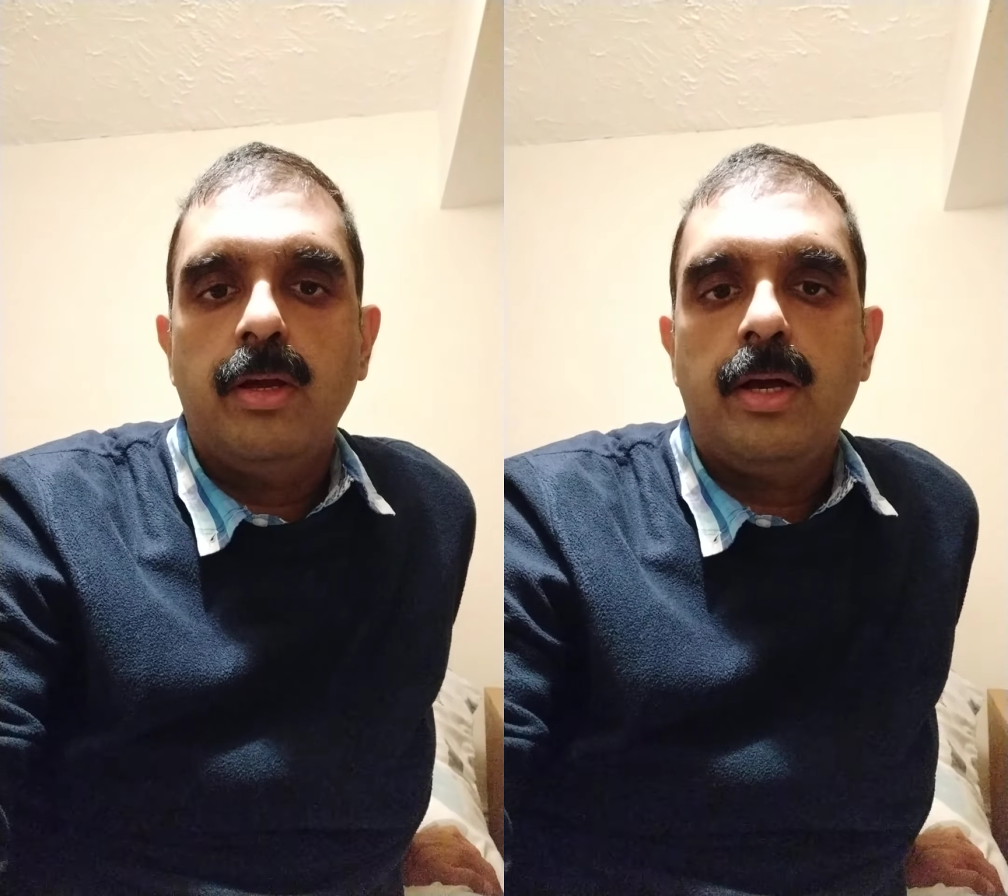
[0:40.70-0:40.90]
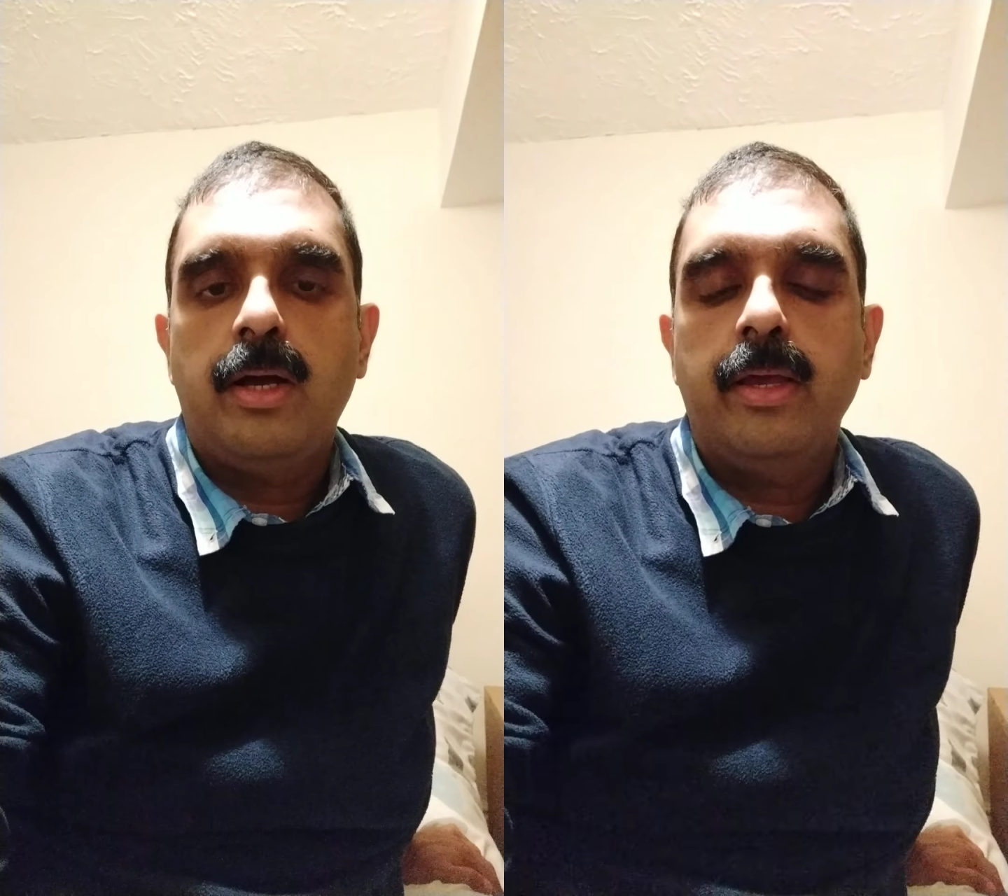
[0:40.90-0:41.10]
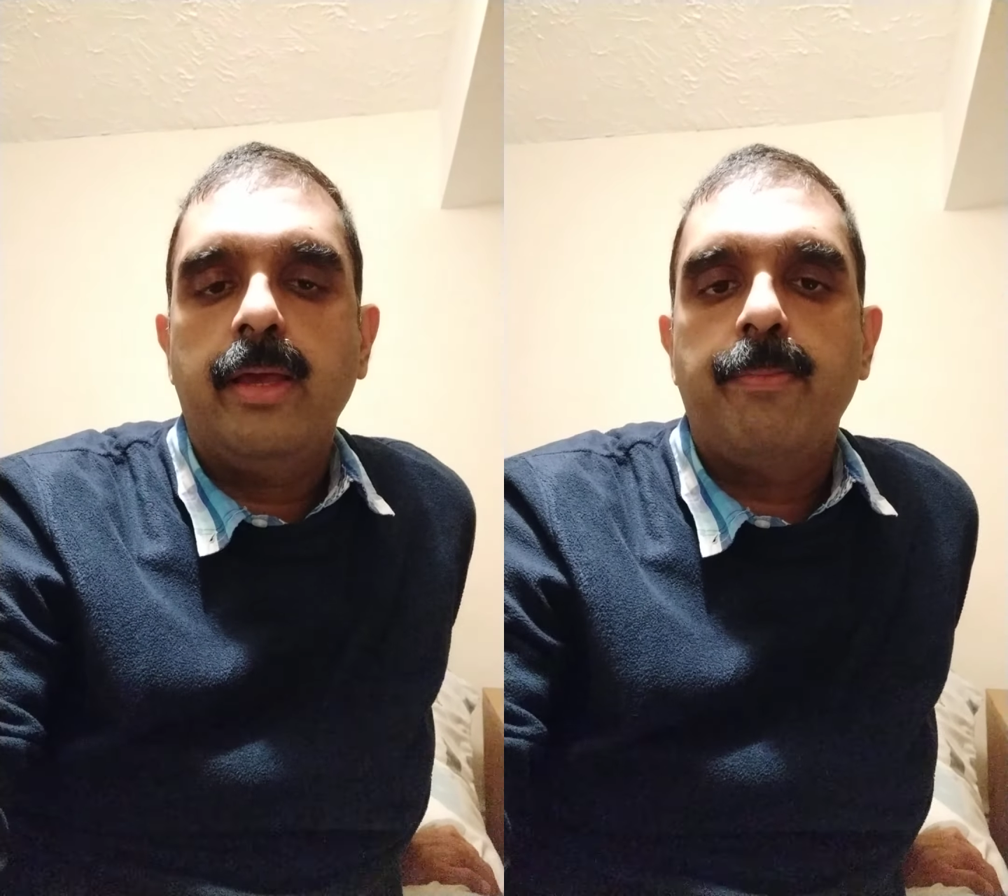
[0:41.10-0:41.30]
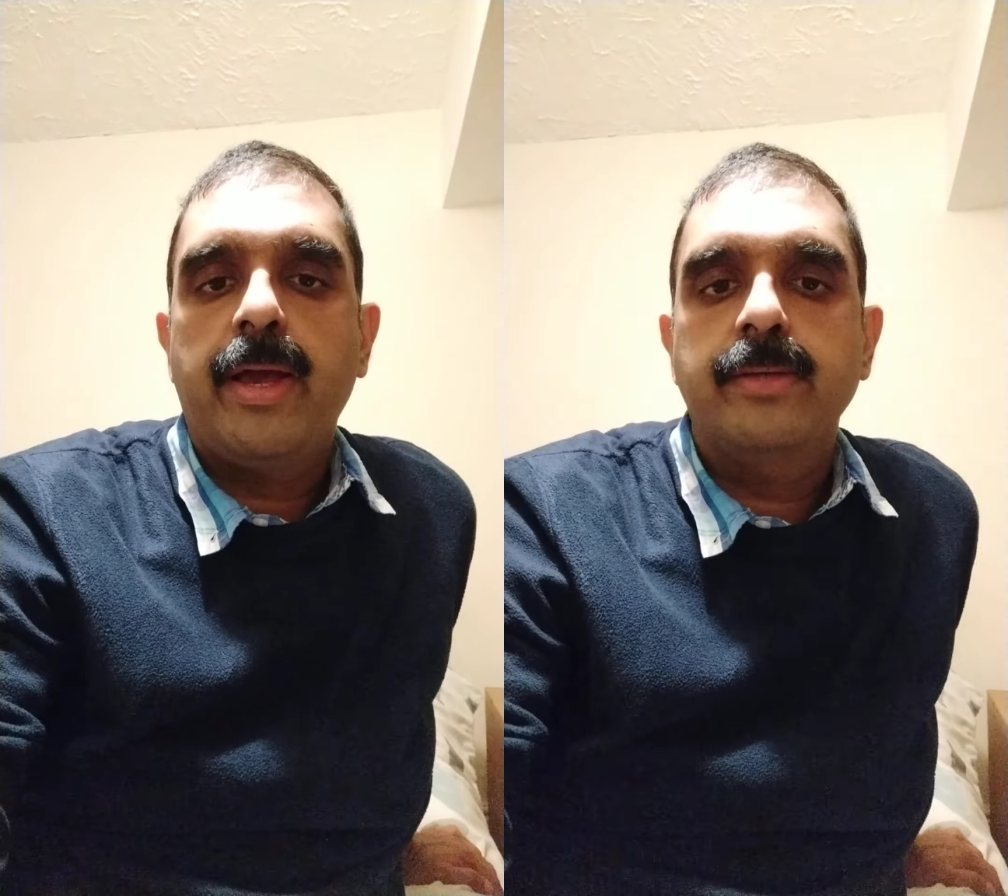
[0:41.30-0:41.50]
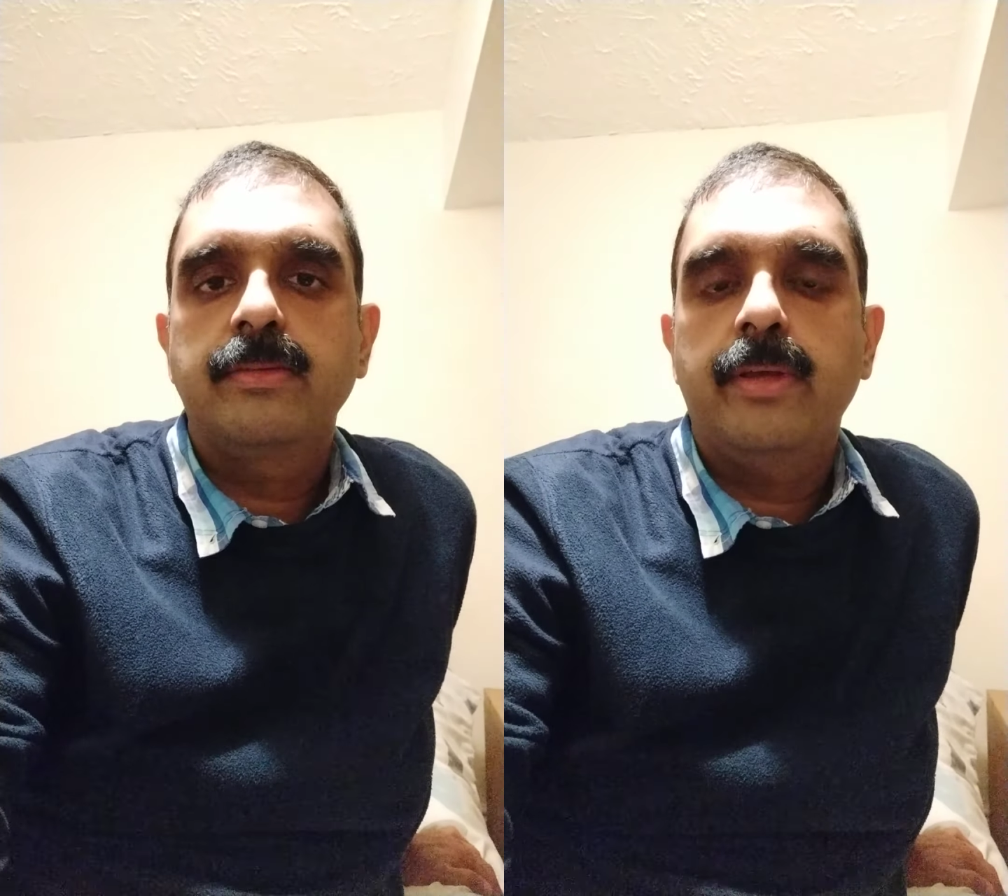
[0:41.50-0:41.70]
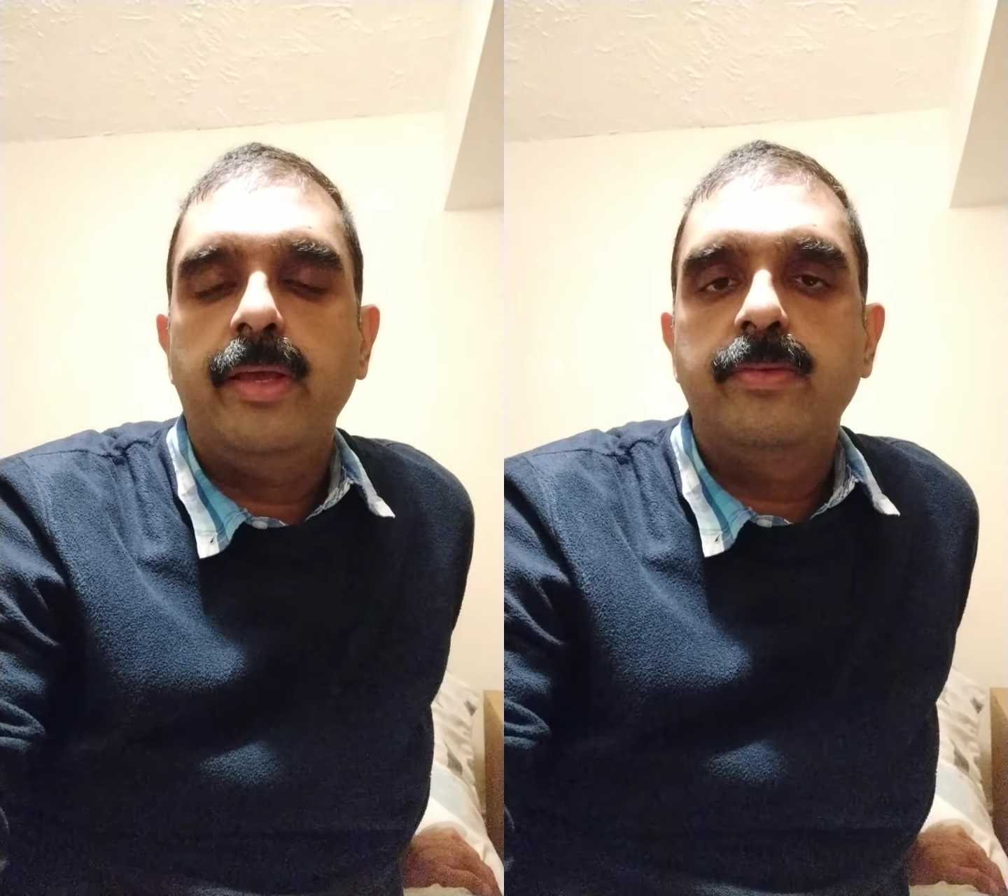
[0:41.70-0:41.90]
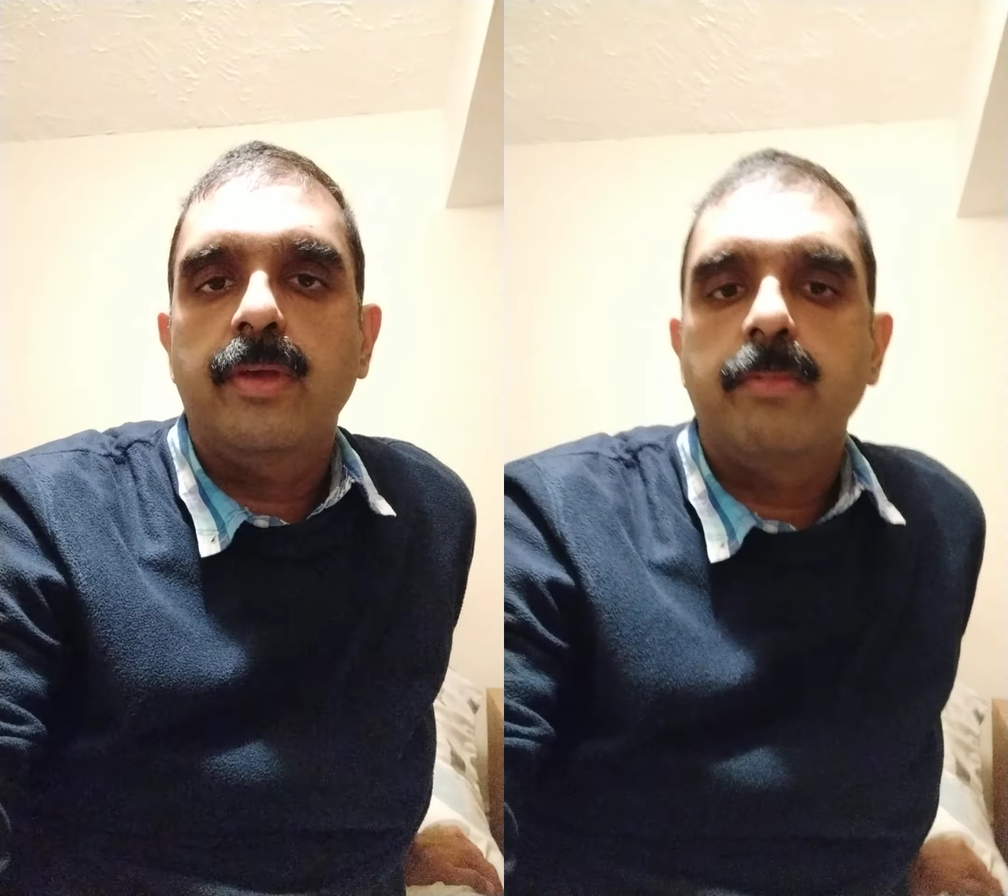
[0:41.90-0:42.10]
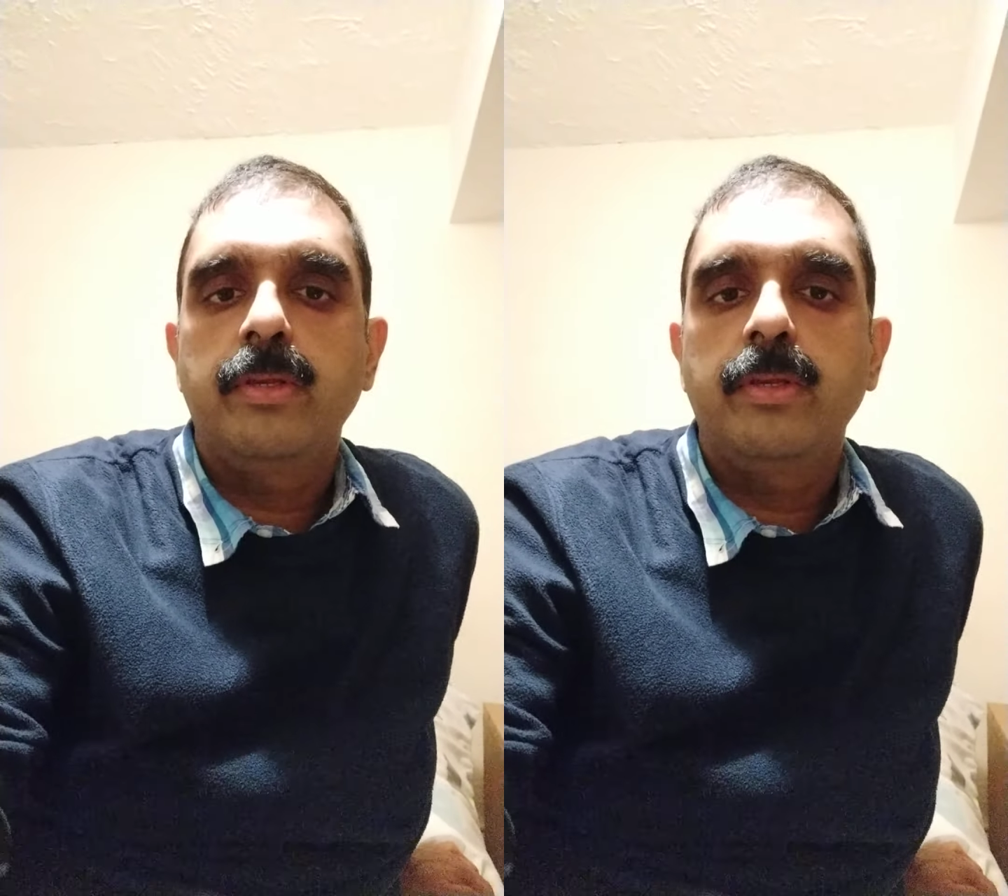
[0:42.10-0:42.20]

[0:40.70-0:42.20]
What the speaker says: I passed the exam in